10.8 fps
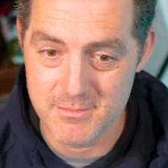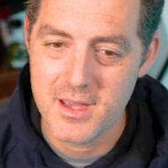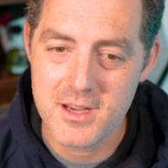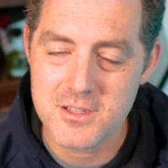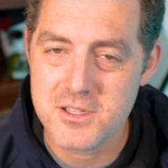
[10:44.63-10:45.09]

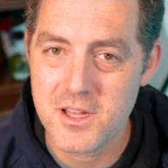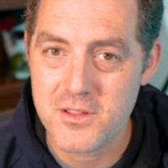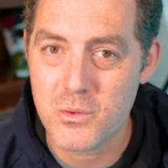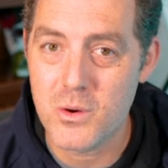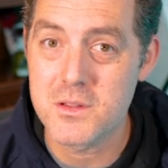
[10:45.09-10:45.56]
And here's
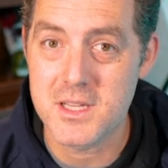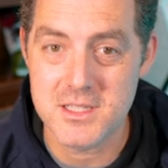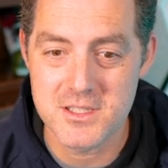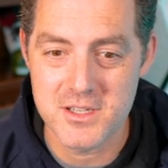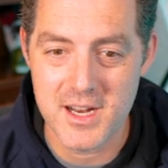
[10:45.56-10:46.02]
another quote that
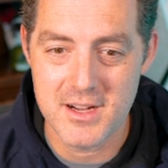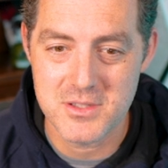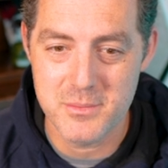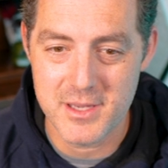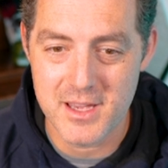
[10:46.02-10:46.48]
stood out
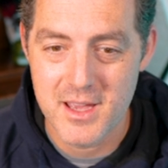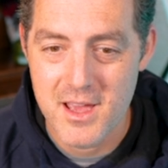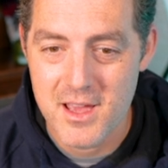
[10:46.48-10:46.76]
to me.